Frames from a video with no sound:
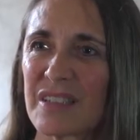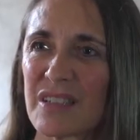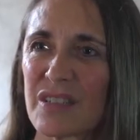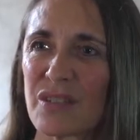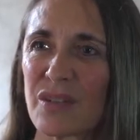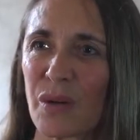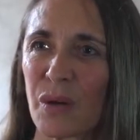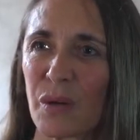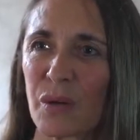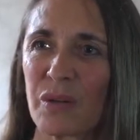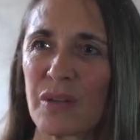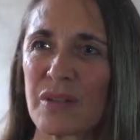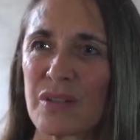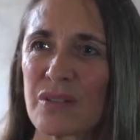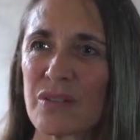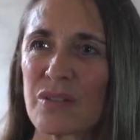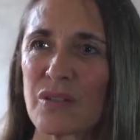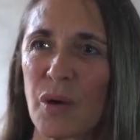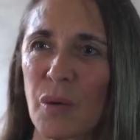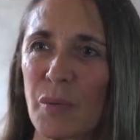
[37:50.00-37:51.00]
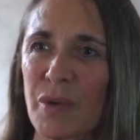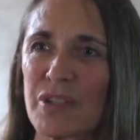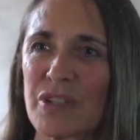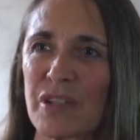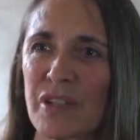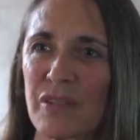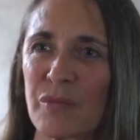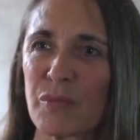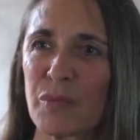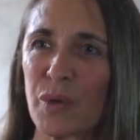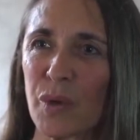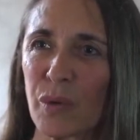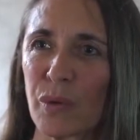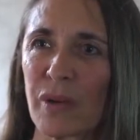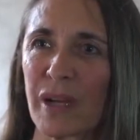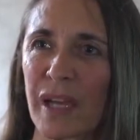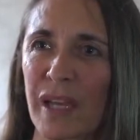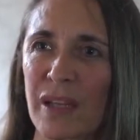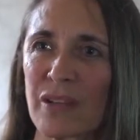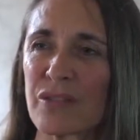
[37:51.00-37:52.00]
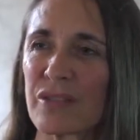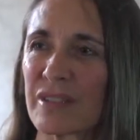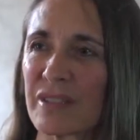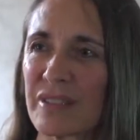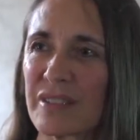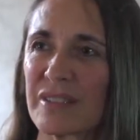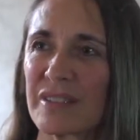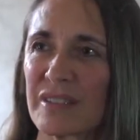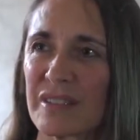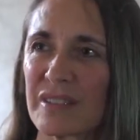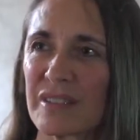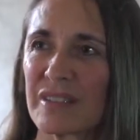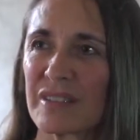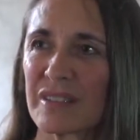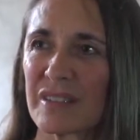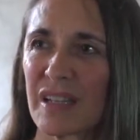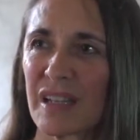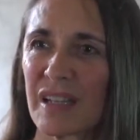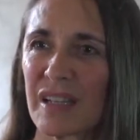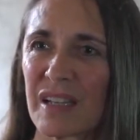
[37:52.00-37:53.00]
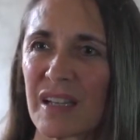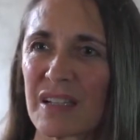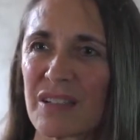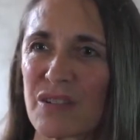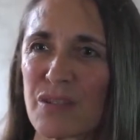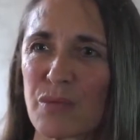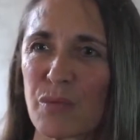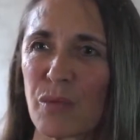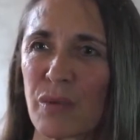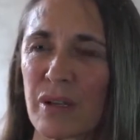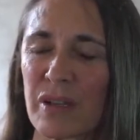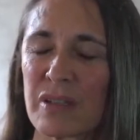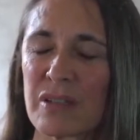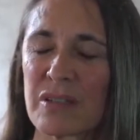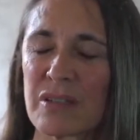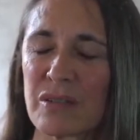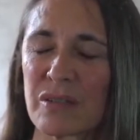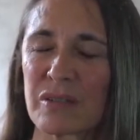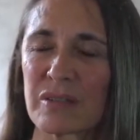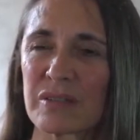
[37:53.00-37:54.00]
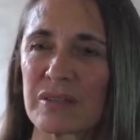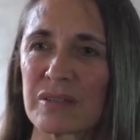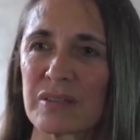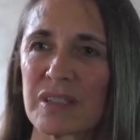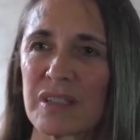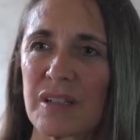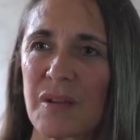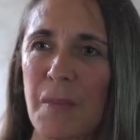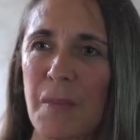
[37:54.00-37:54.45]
So, so much pure hatred that I just wanted to